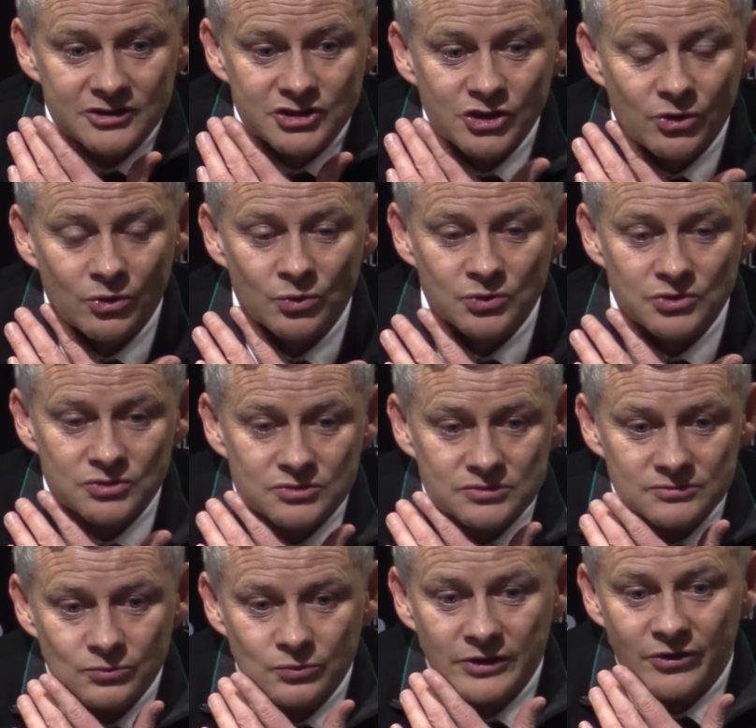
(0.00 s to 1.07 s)
it
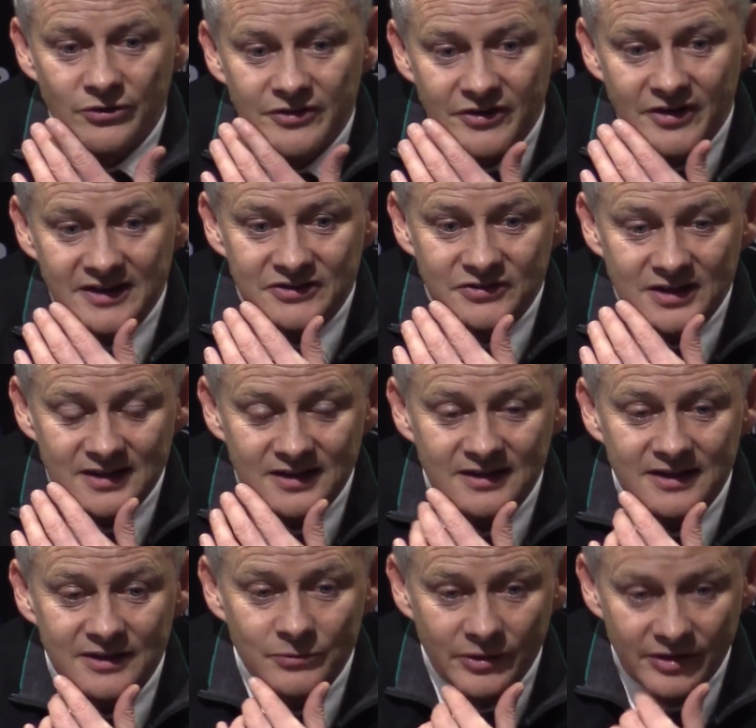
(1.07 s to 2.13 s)
shows we're on the right
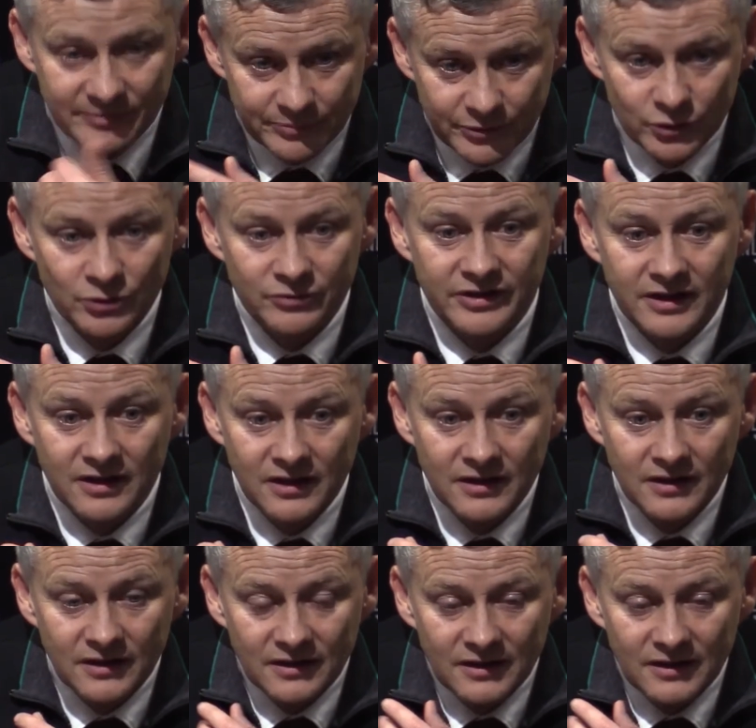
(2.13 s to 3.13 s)
track and we're improving,